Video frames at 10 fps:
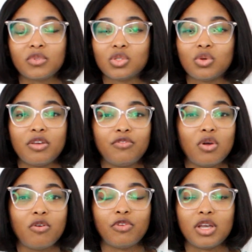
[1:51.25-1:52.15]
So if
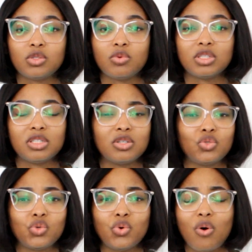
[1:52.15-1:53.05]
your face was
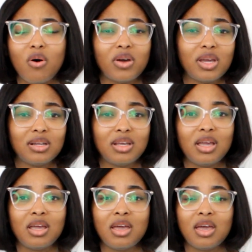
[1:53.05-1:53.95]
just too
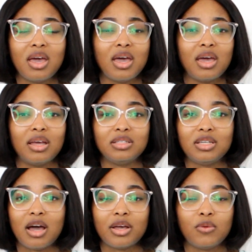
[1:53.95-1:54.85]
oily and
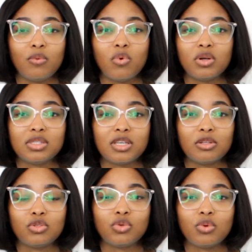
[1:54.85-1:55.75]
yeah, you
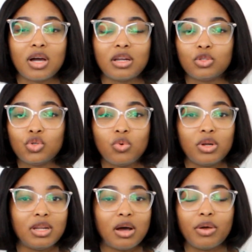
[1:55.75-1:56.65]
wanted to kind of tone
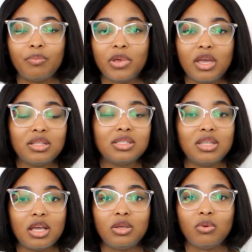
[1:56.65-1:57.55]
it down a bit,
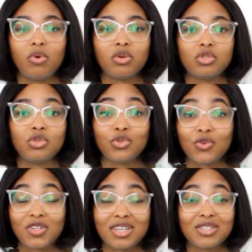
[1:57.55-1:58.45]
then you want to
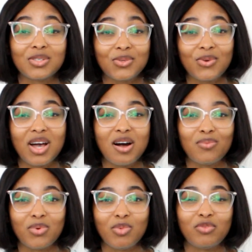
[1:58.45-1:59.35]
do this to
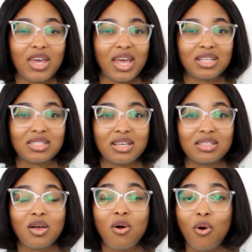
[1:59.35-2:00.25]
help remove the
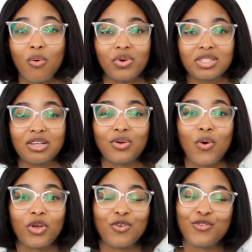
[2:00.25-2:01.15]
excess unwanted
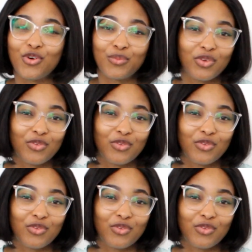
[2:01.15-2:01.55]
oil from your